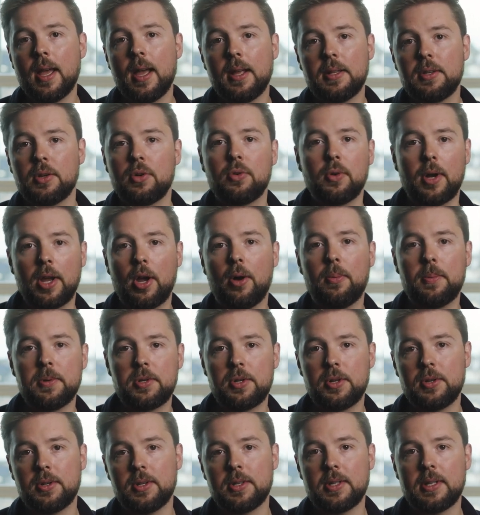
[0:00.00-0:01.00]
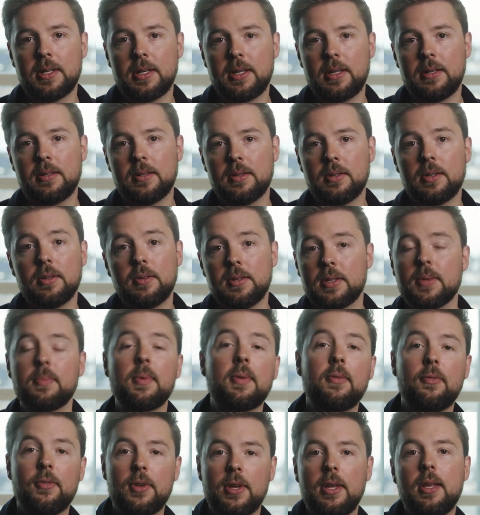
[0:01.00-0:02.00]
It's a great opportunity to do
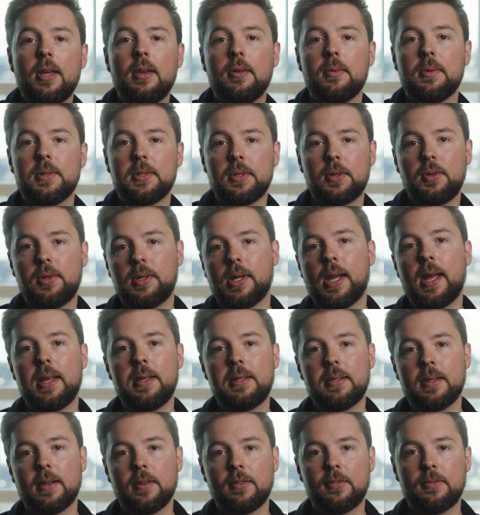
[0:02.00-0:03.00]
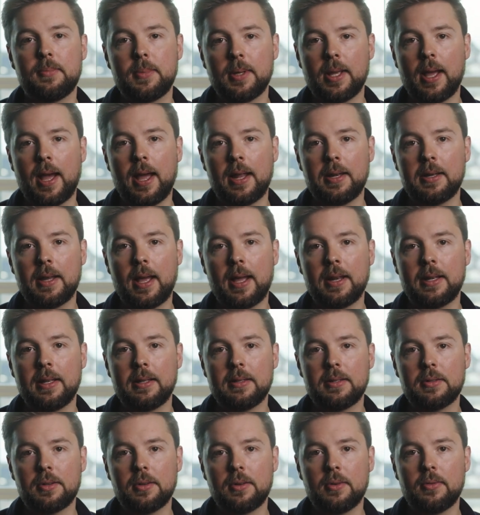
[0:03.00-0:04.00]
something for you as a creative and,
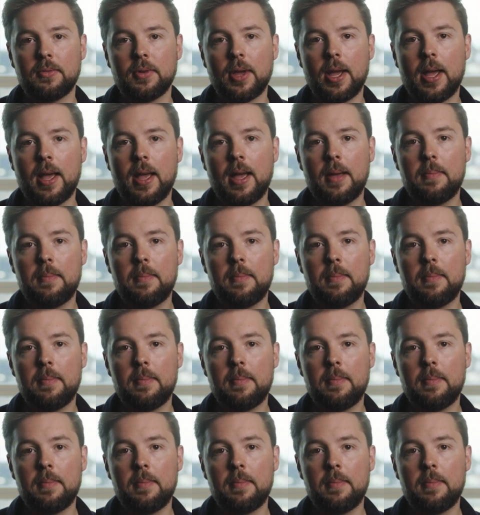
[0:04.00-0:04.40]
and sort of